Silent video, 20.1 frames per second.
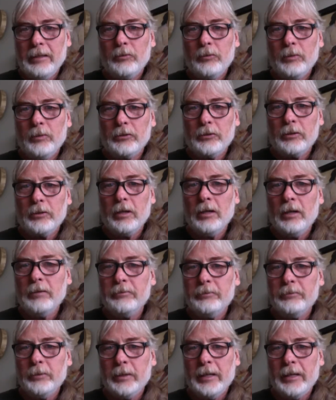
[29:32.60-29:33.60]
what's called
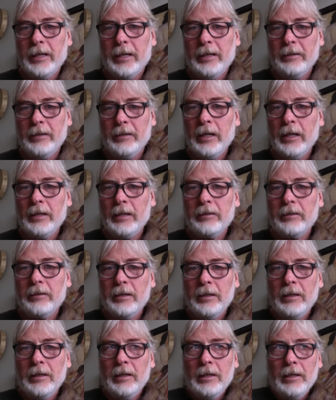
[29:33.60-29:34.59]
for now. Not
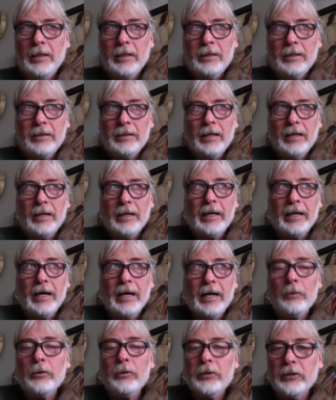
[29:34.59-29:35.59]
not
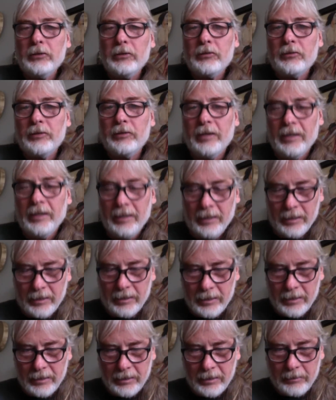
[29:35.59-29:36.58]
how will this. Uh,
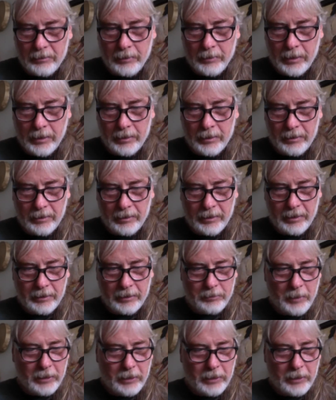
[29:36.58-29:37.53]
we, as Mel